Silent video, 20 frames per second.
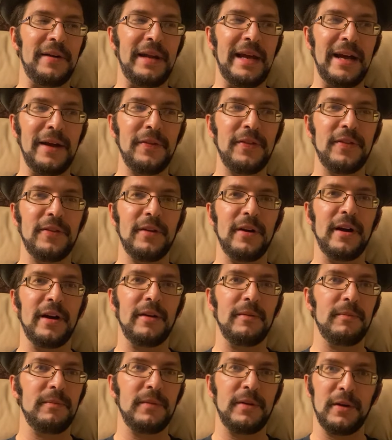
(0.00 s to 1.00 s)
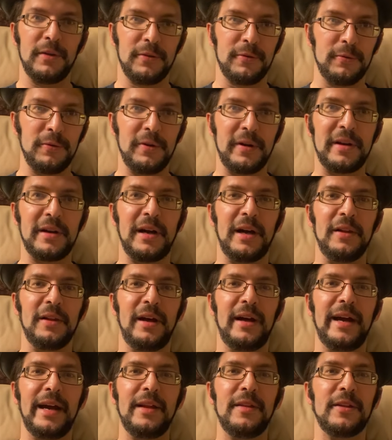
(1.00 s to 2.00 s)
out, through looking
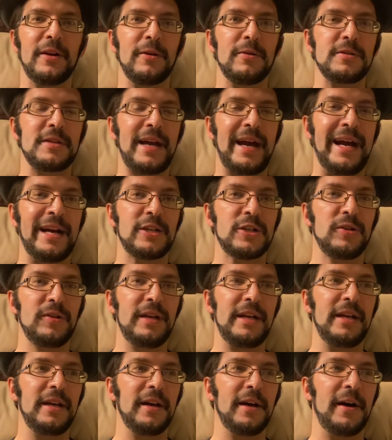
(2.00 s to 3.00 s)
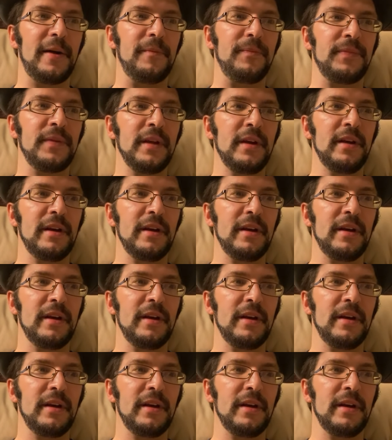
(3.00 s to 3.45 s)
online, there is actually a